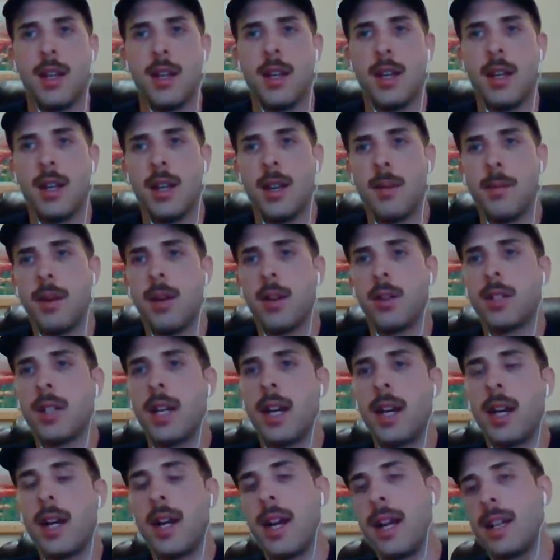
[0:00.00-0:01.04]
about, okay,
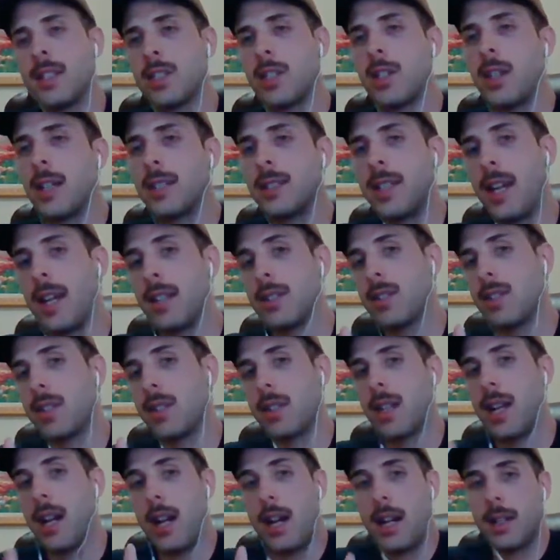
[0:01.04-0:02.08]
I asked you guys to answer
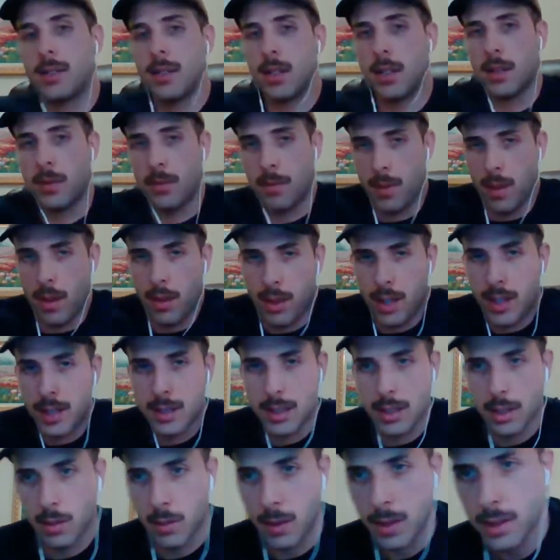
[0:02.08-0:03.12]
the
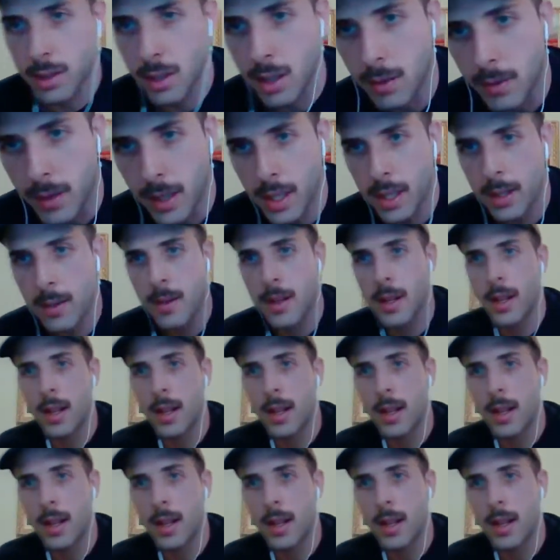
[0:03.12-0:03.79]
thesis question already.